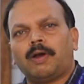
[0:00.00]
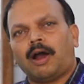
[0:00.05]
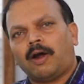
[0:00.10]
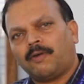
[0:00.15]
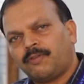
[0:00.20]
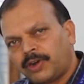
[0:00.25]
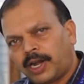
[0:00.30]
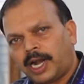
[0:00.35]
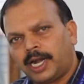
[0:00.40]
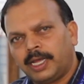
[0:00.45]

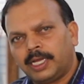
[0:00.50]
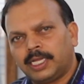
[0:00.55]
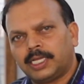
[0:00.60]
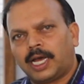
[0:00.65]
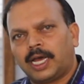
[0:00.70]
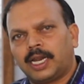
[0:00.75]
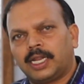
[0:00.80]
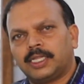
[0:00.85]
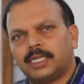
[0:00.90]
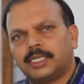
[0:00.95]
after
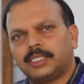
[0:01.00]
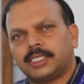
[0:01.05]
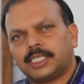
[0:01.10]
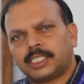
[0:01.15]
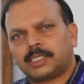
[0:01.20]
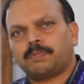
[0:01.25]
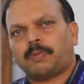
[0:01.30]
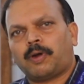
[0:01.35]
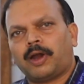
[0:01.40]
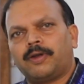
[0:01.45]
adding another
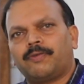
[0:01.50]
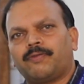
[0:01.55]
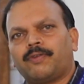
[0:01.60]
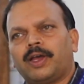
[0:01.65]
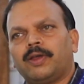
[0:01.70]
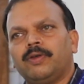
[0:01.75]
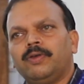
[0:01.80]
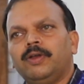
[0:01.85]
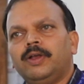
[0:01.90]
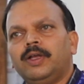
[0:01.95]
just
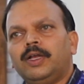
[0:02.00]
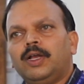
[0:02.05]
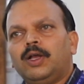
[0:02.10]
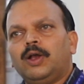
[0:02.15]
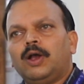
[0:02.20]
0.5?